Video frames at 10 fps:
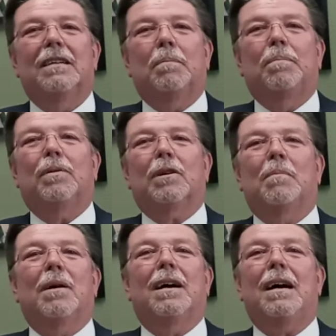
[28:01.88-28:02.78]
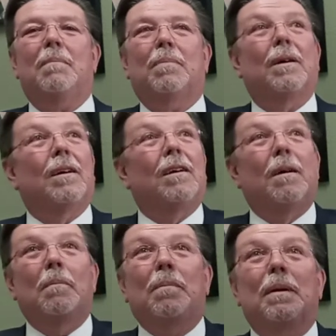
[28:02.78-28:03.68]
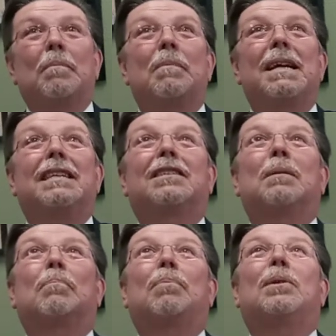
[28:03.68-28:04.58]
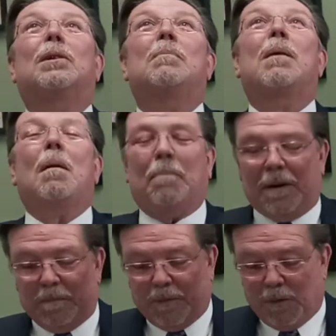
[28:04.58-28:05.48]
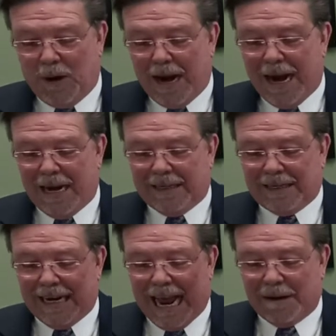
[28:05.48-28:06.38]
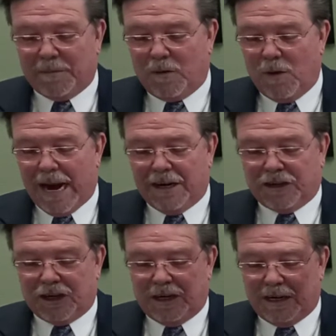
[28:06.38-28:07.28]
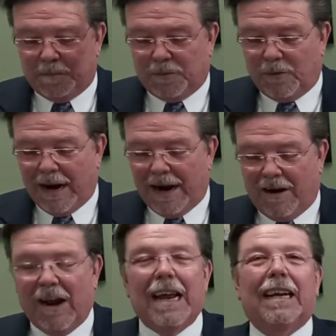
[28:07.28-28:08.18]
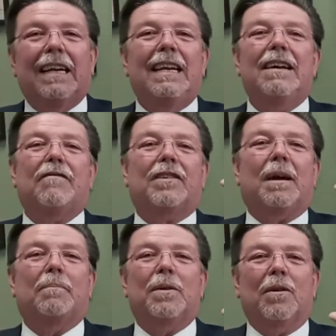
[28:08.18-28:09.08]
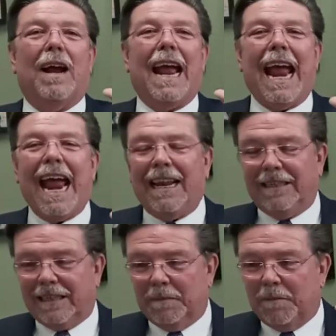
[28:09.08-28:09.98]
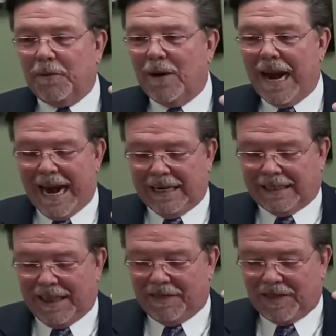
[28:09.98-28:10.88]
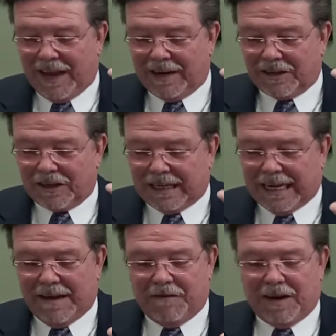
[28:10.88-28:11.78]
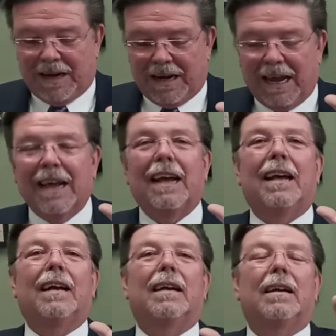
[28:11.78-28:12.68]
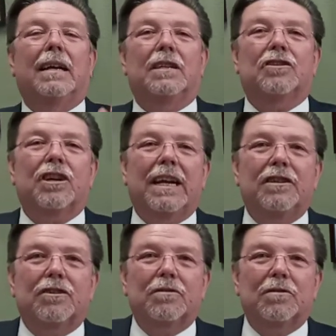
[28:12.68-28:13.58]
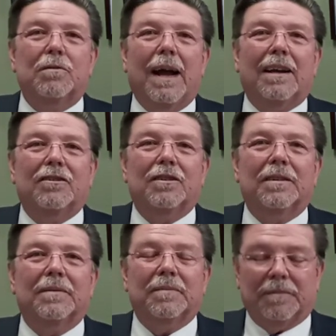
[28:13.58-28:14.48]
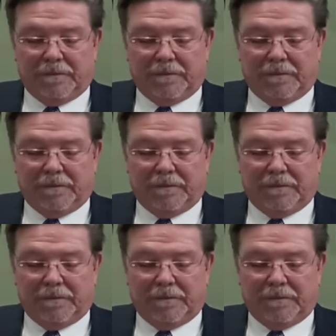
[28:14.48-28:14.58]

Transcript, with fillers: to put them up but means to put them up in praise and admiration and prayer. Lift up your hands in praise and thanksgiving and change your direction.